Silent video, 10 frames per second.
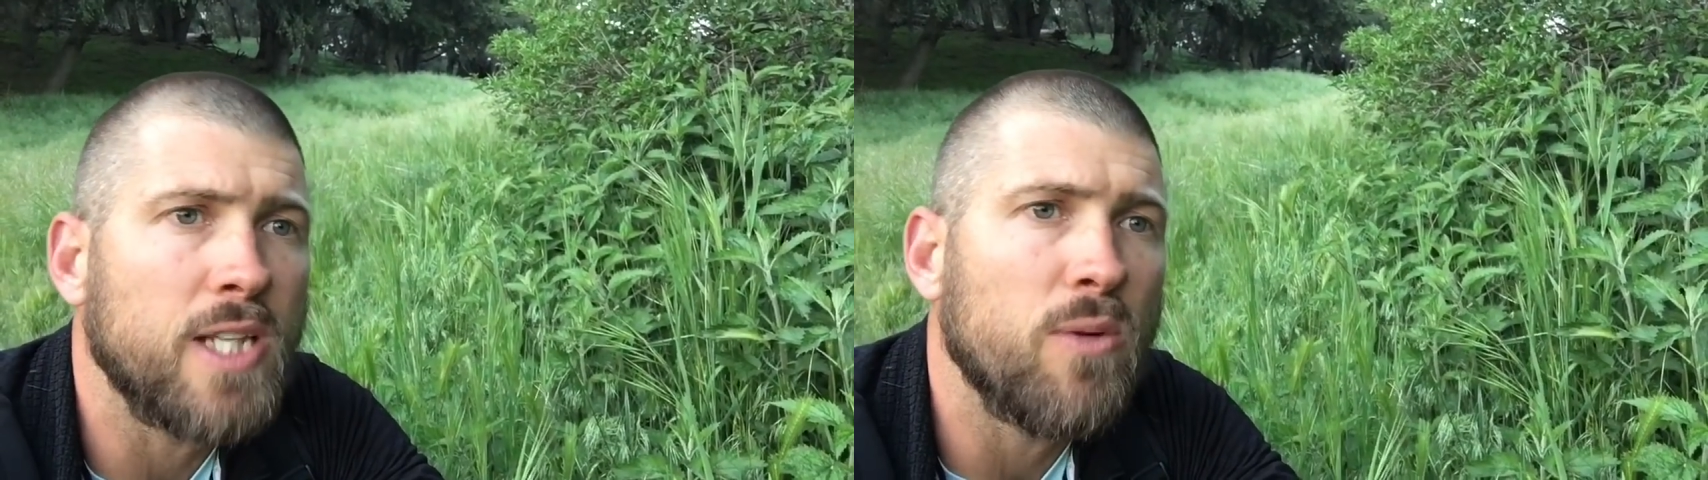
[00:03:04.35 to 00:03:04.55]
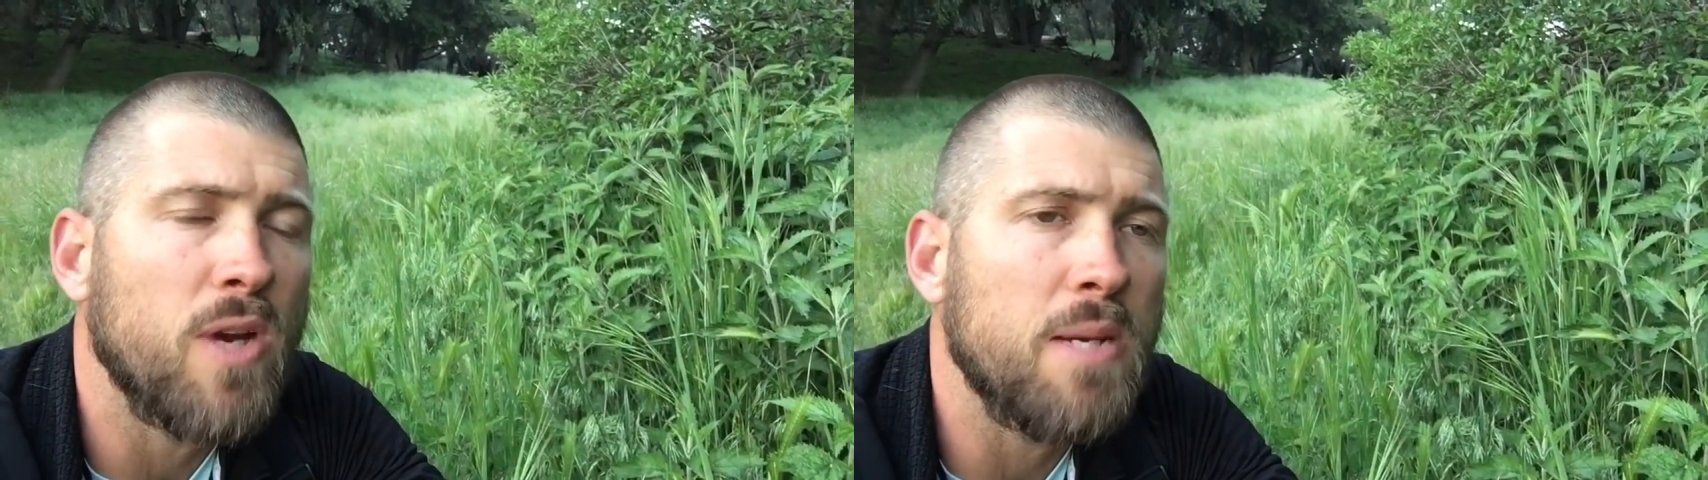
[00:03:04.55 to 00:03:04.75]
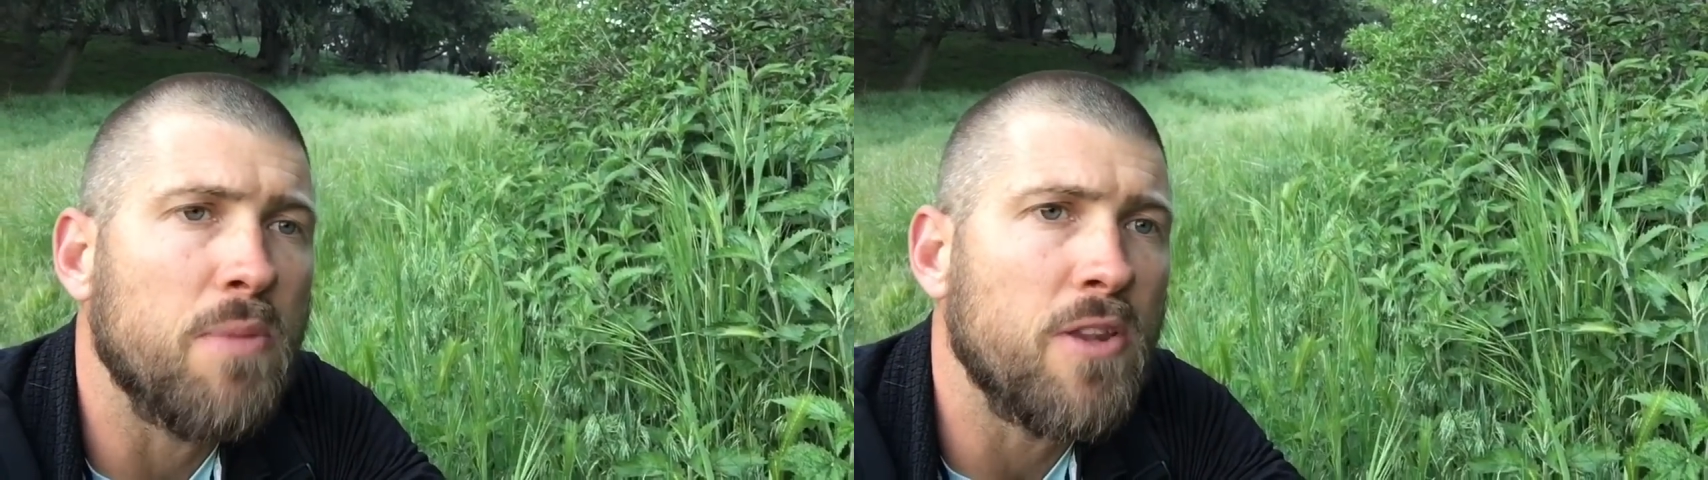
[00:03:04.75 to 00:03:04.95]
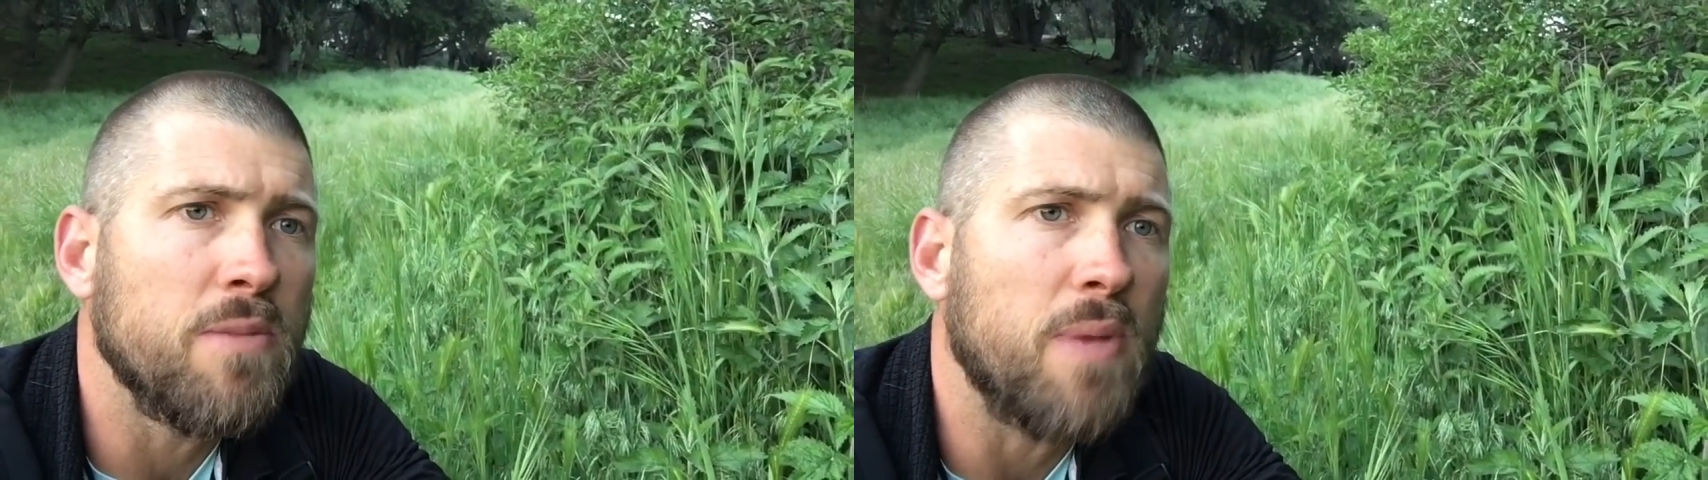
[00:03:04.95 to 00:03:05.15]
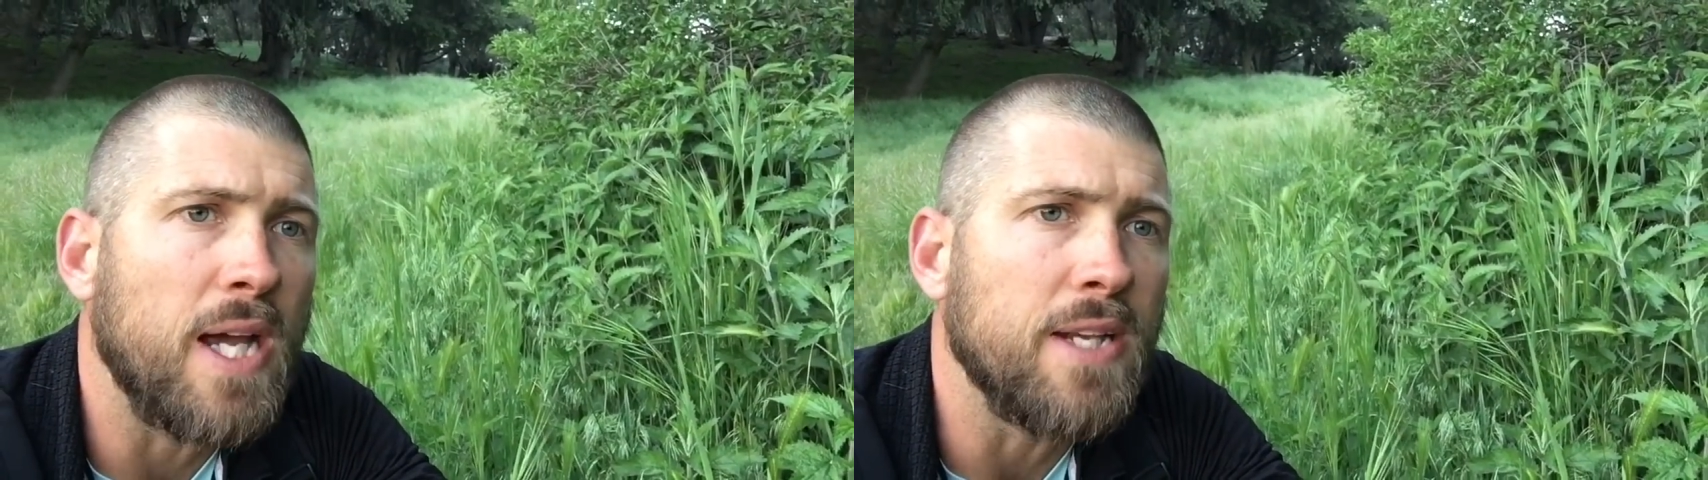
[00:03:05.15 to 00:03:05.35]
get really
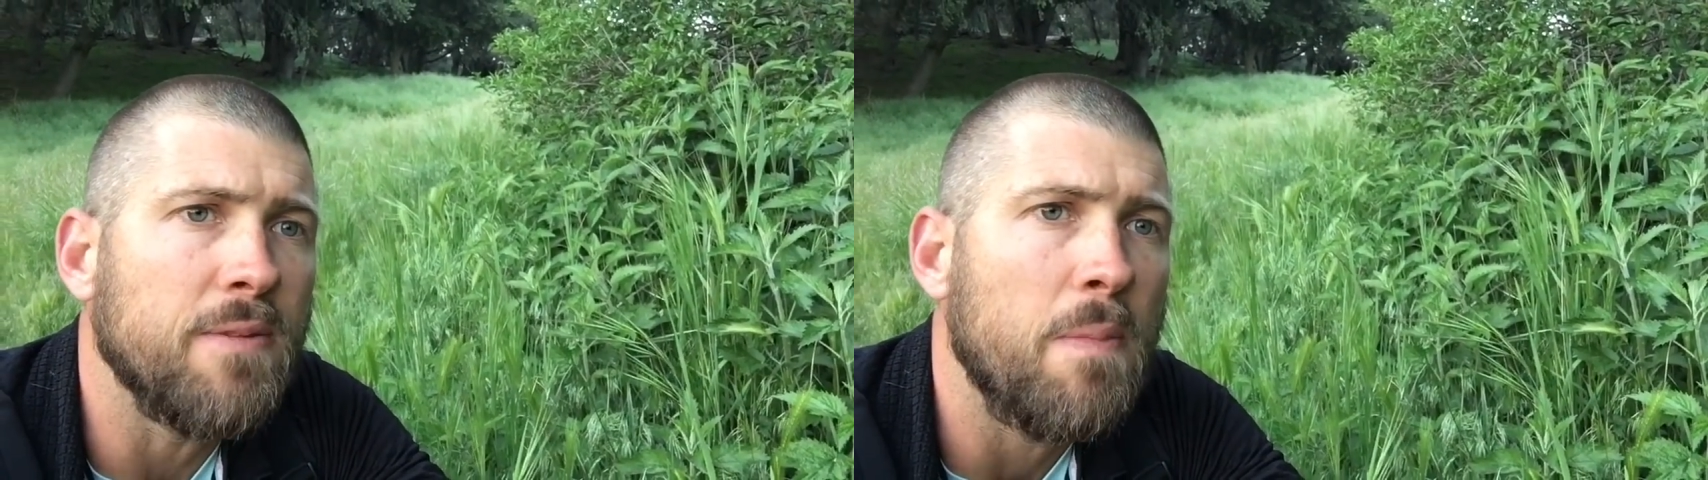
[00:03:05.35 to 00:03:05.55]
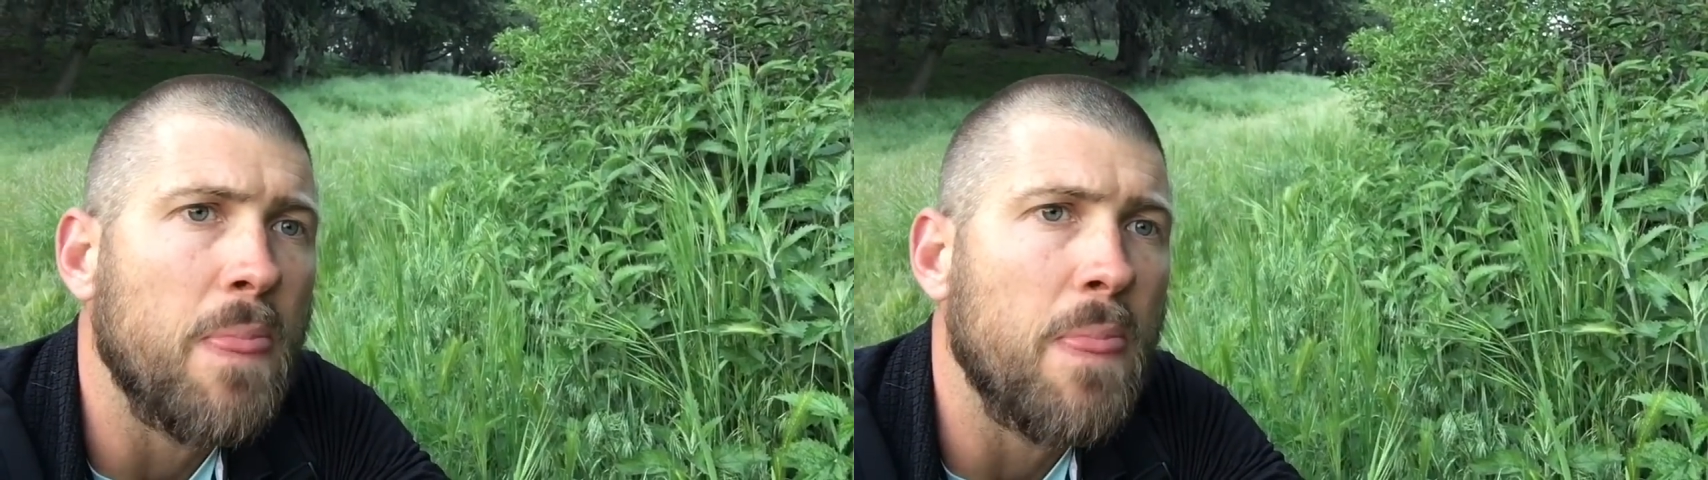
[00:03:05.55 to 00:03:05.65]
bothered by it.